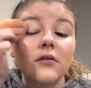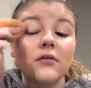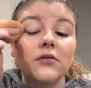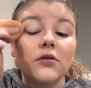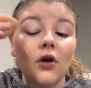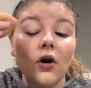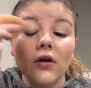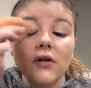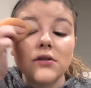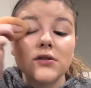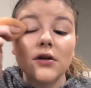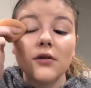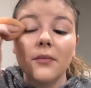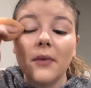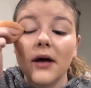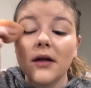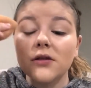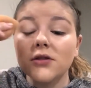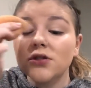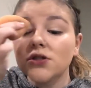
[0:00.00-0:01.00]
Not so
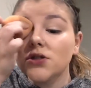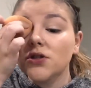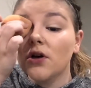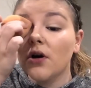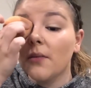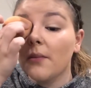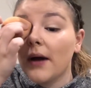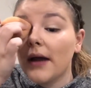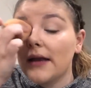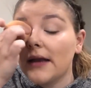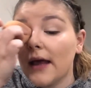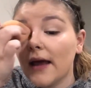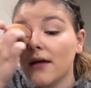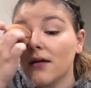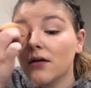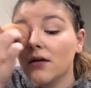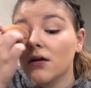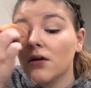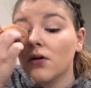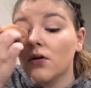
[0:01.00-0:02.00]
much on my
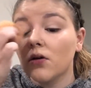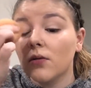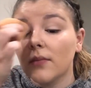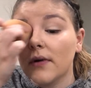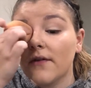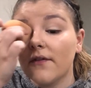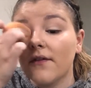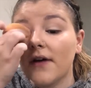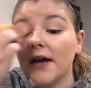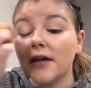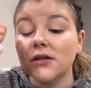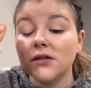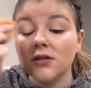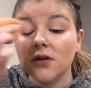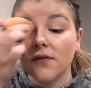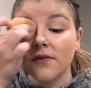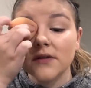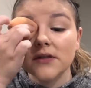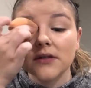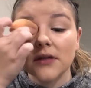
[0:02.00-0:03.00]
neck or my face,
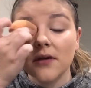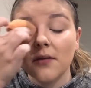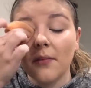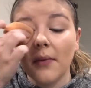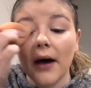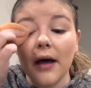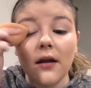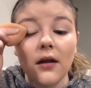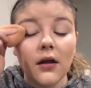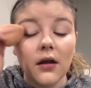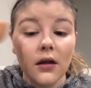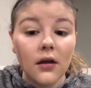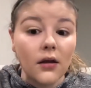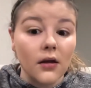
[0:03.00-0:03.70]
obviously, but